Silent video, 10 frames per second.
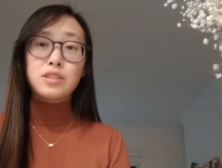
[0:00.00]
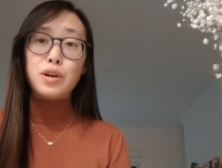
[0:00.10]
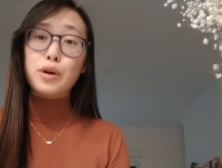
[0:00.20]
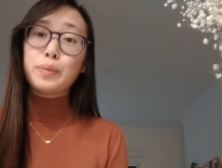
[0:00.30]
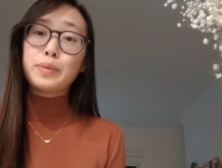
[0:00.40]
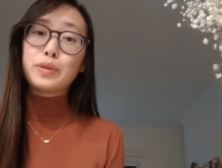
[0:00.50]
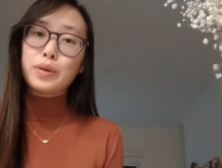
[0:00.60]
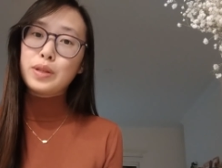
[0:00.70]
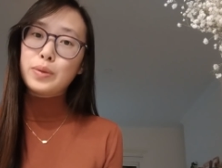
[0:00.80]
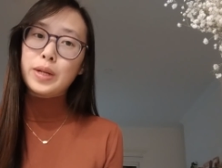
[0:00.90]
So I hope
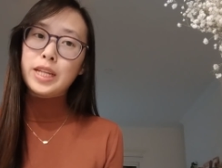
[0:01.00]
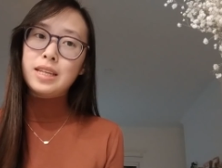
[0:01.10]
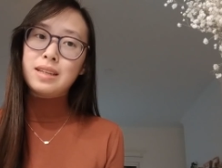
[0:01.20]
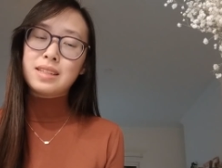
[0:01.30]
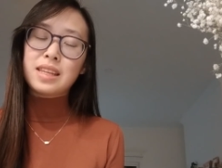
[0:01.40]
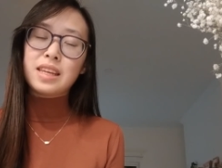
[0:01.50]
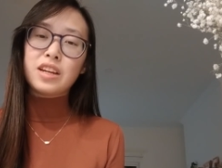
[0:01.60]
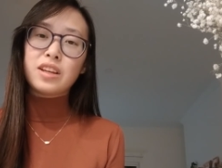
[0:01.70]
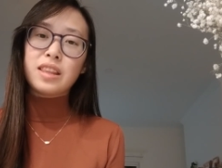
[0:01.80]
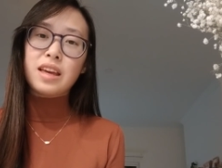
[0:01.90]
twenty twenty is the year